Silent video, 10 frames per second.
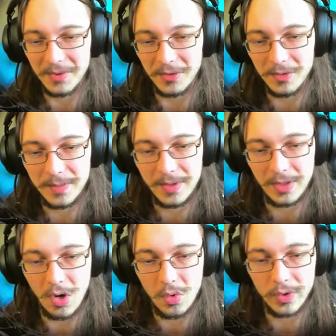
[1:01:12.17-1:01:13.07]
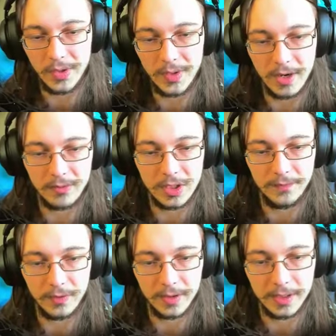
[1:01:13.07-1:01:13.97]
but it would be the only thing I would
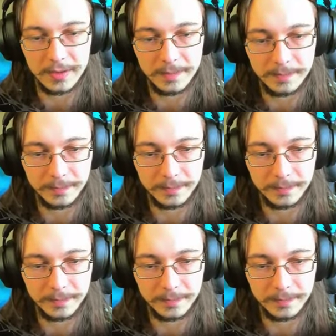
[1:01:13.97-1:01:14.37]
cheat for in this.